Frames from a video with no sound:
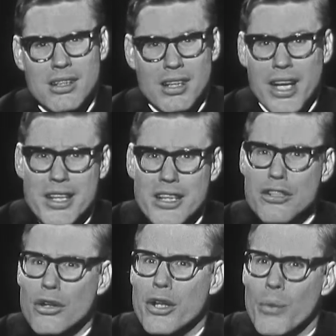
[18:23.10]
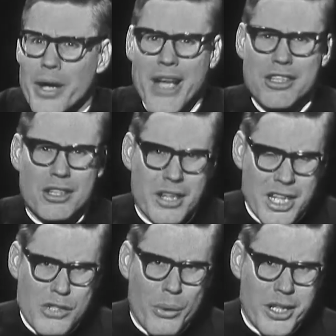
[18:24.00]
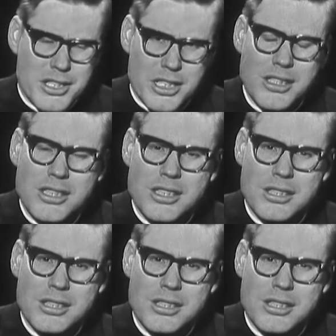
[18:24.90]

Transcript: I think there's only one answer to these questions.